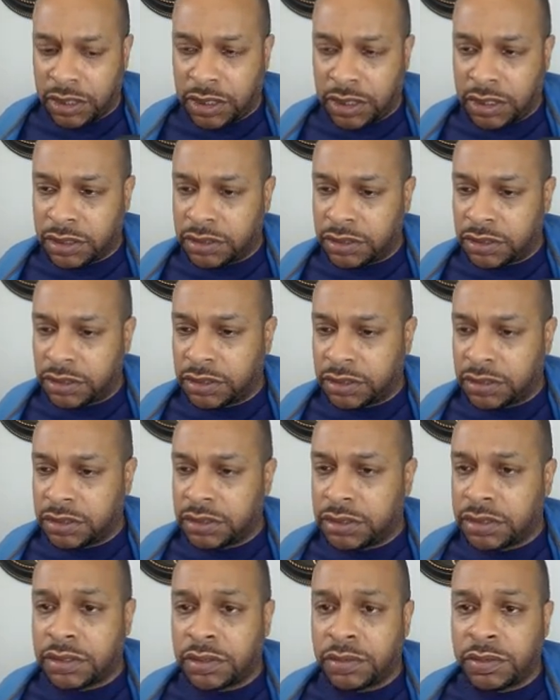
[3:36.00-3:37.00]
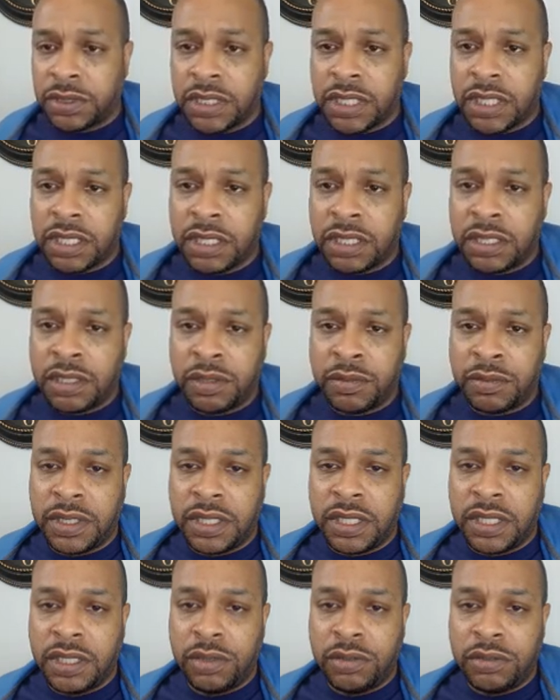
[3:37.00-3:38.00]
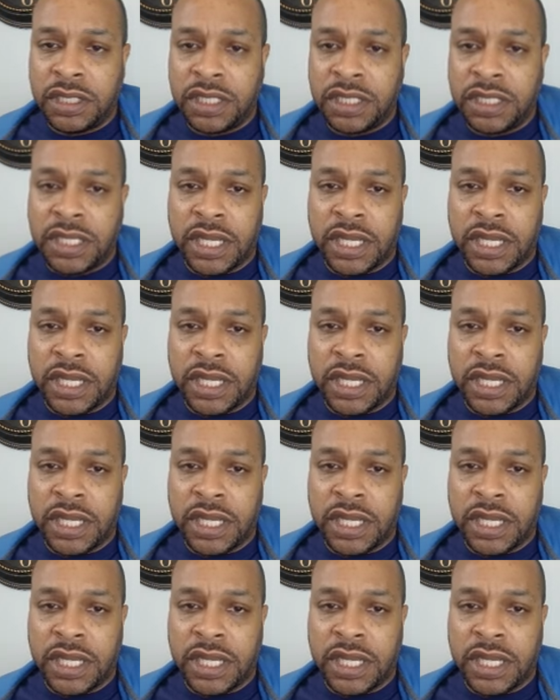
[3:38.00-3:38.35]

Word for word: done. So we got a little bit of Luna